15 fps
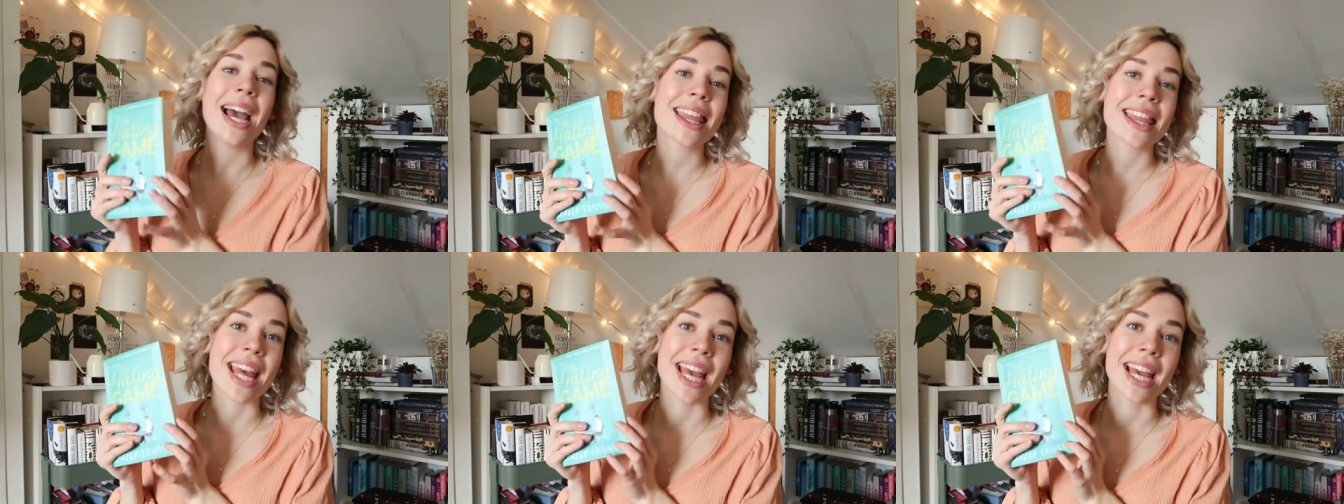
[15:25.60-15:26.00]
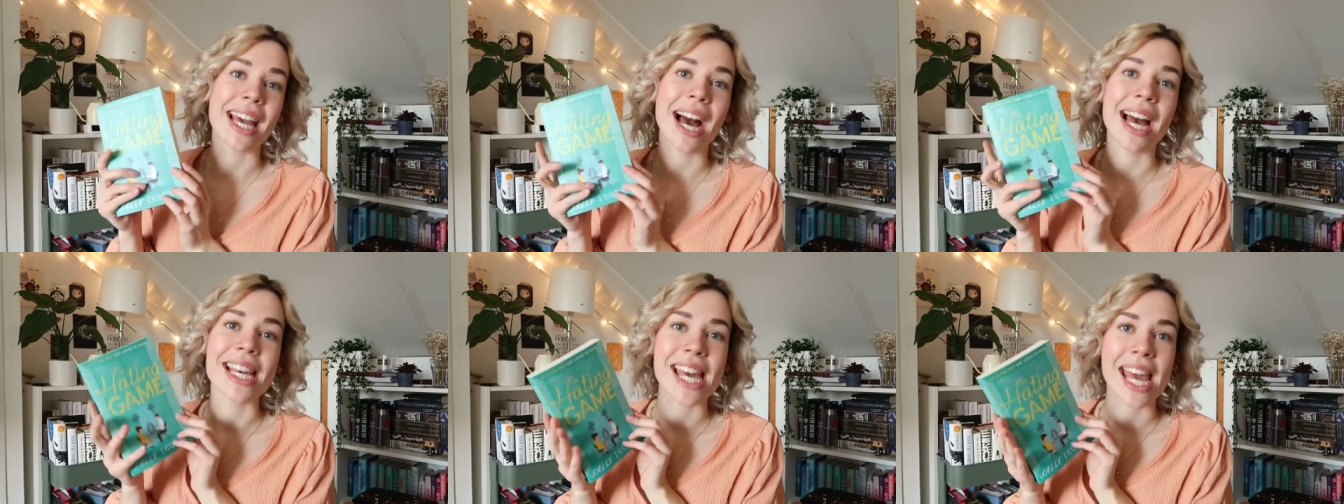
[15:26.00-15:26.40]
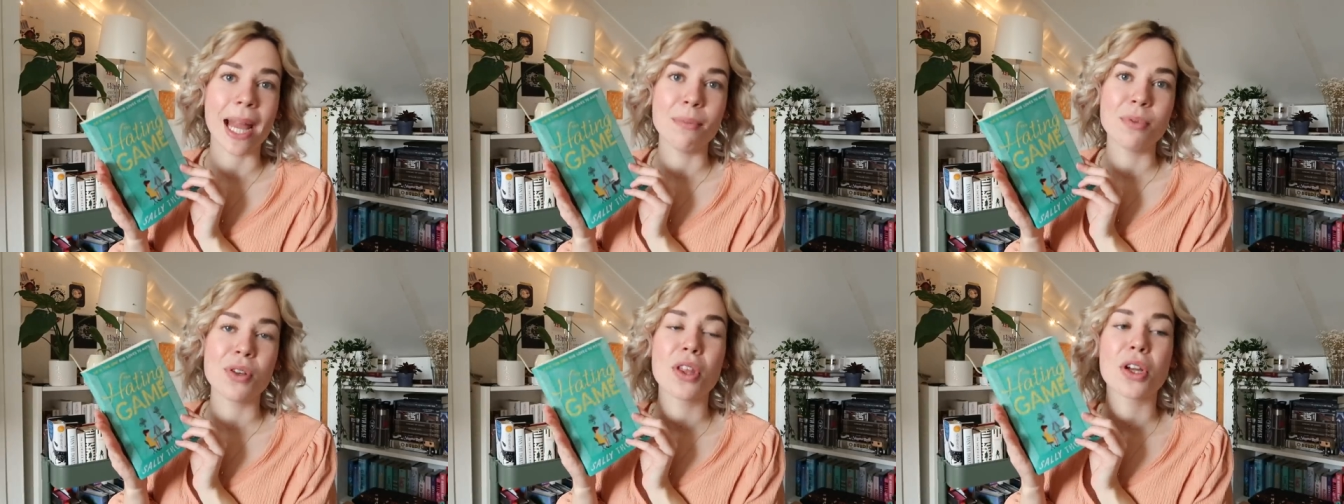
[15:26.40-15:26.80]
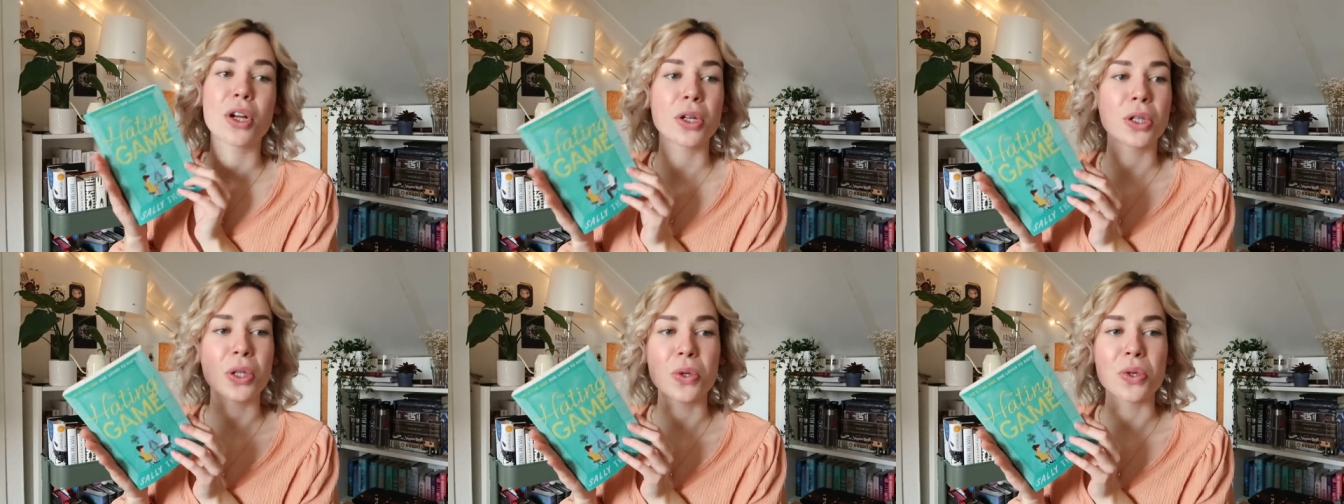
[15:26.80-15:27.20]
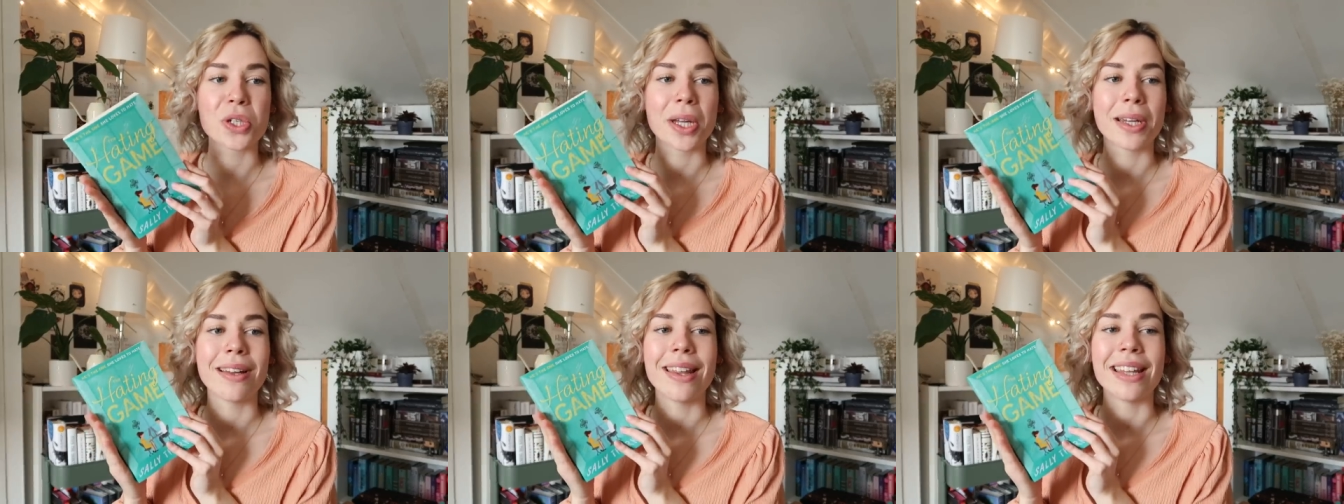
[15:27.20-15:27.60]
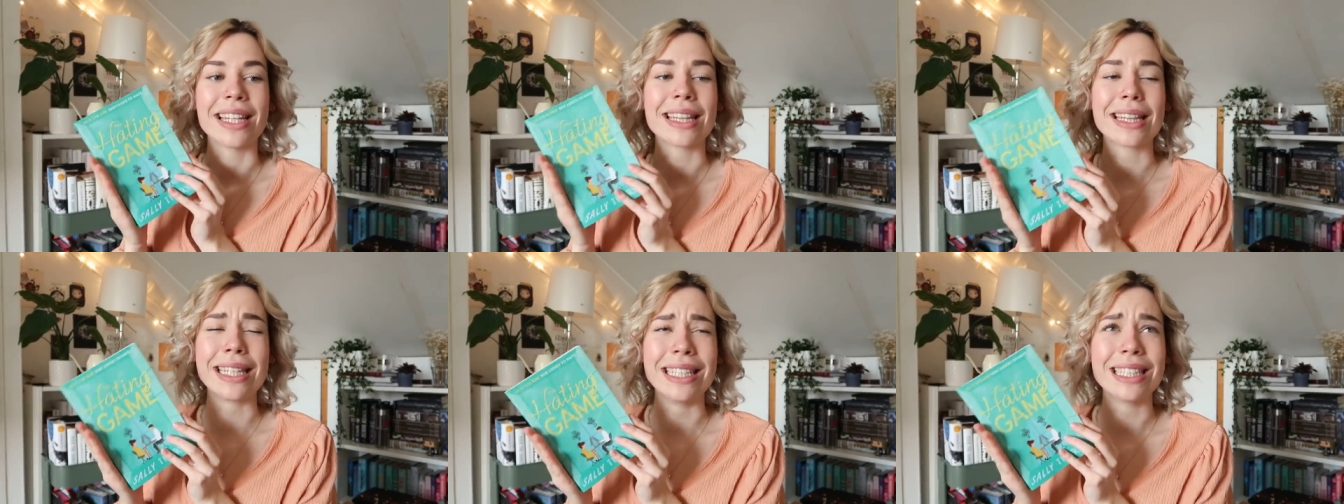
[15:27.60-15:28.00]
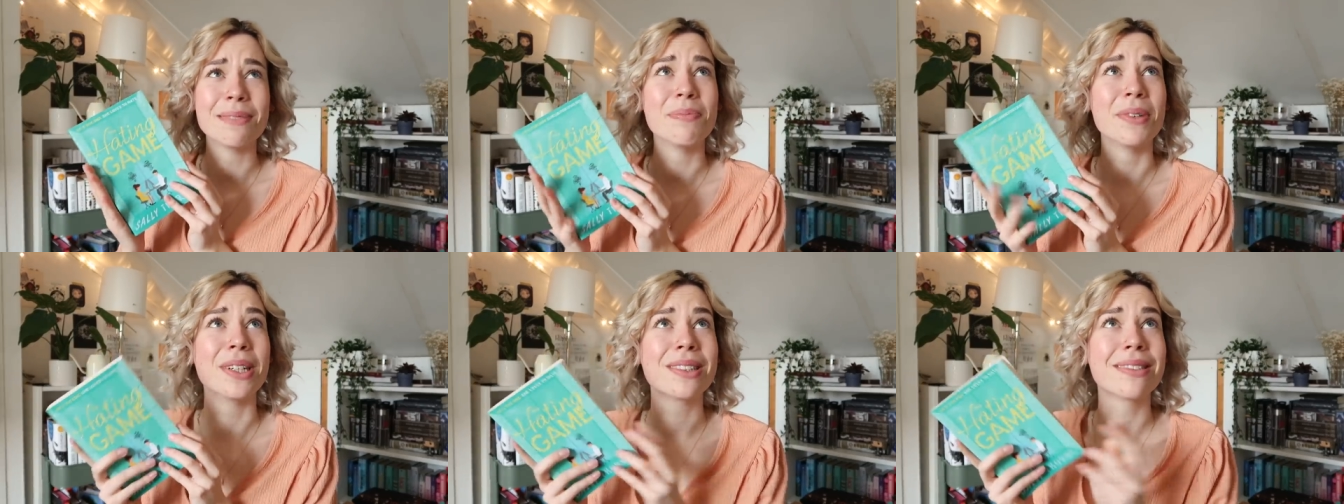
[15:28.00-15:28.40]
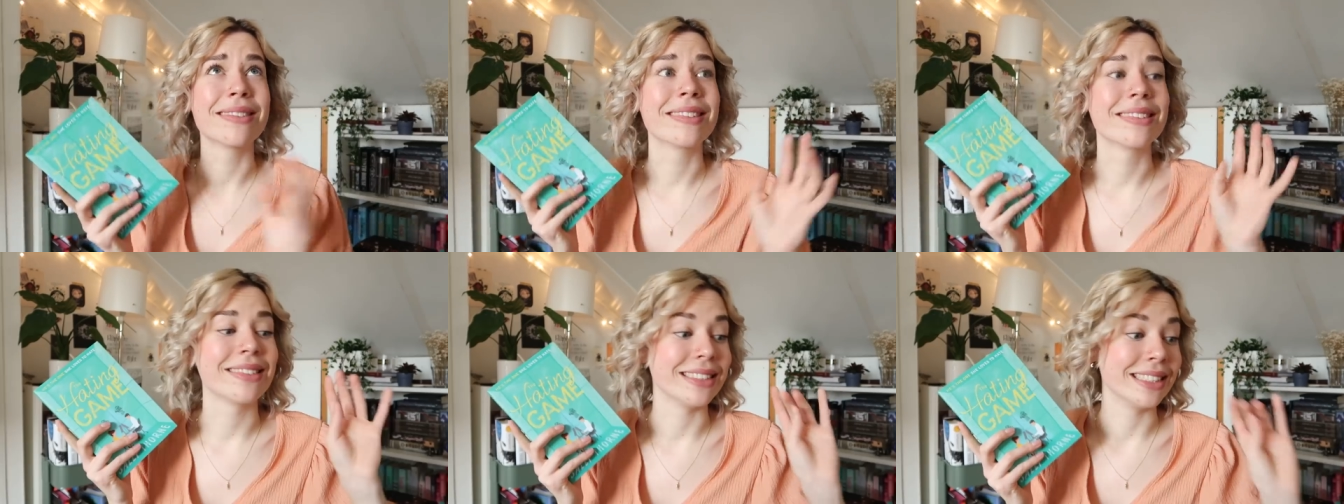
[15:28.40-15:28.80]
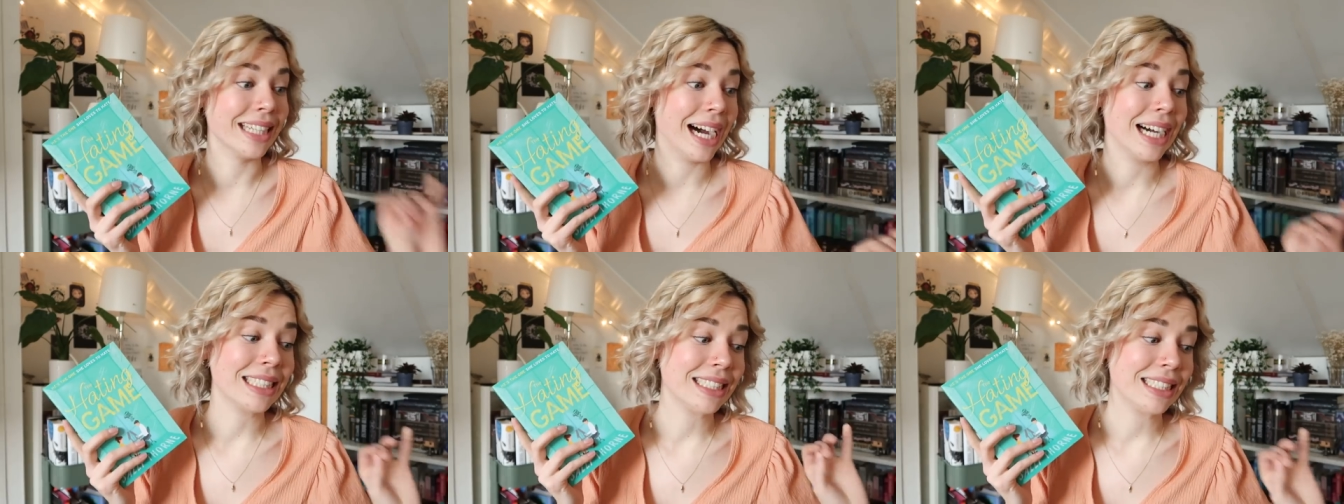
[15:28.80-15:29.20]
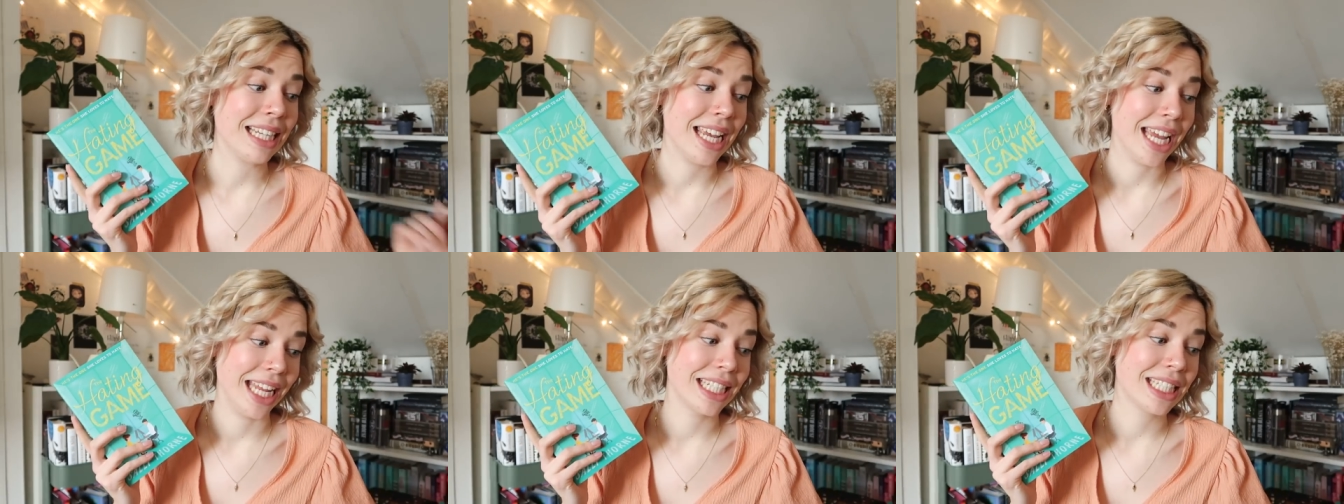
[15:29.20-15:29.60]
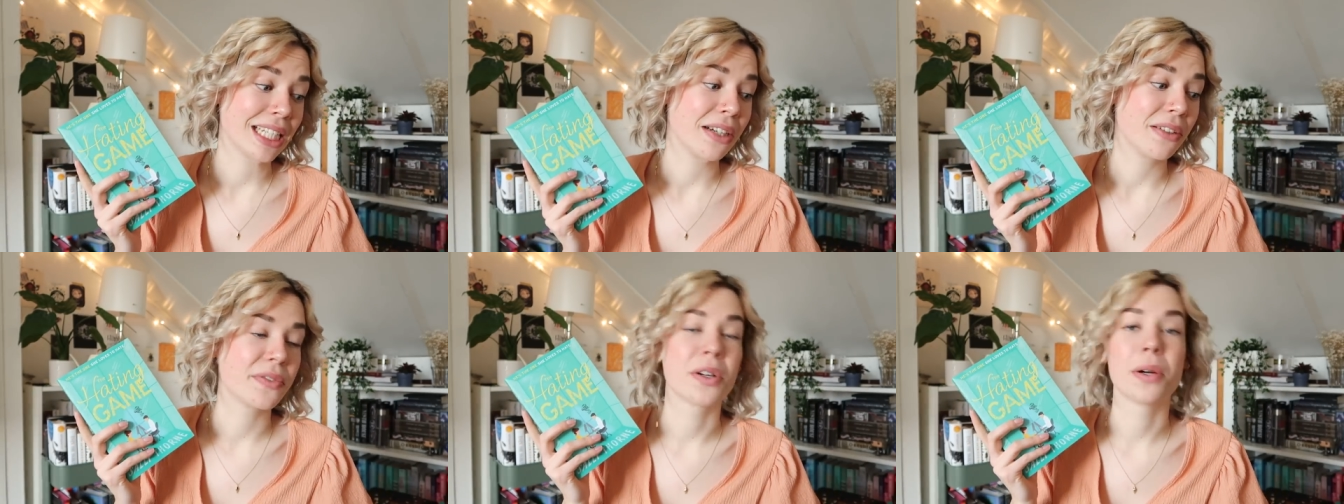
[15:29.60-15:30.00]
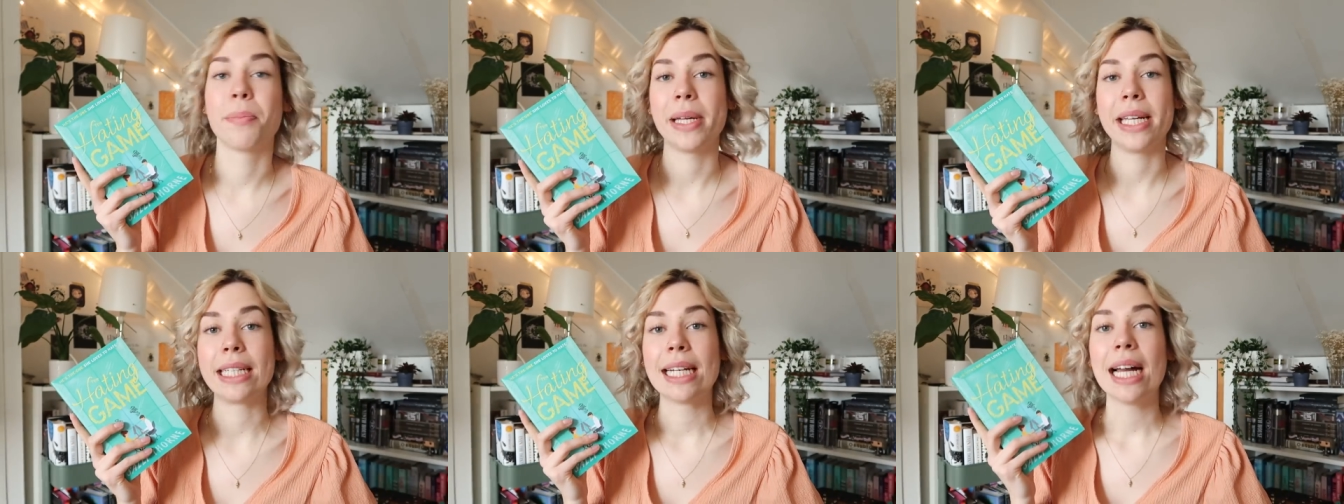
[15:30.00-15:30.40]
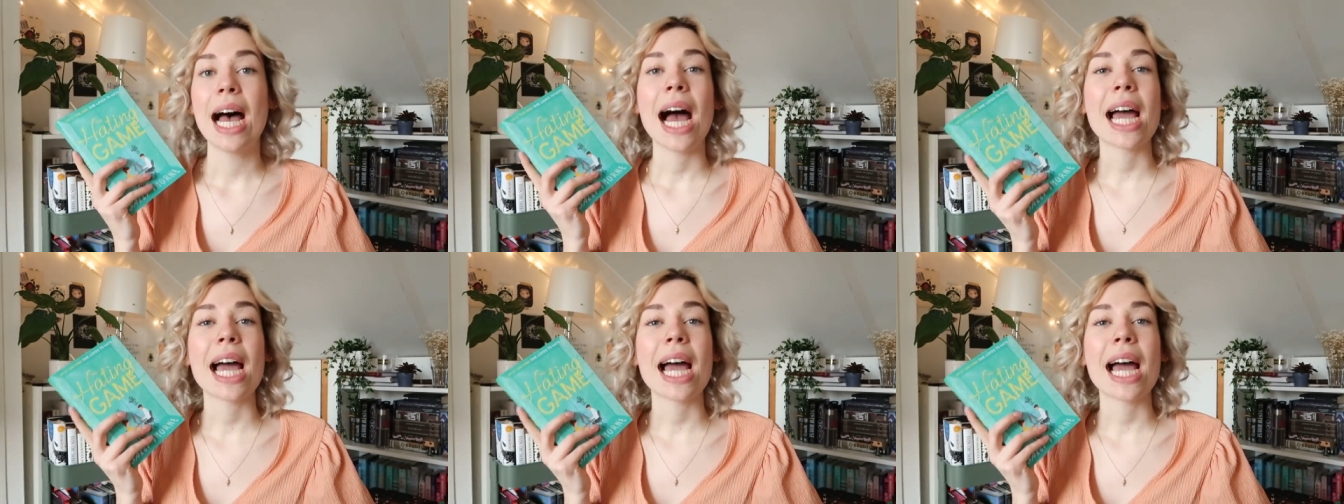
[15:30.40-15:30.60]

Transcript: I think I came to the conclusion that this book was not it for me.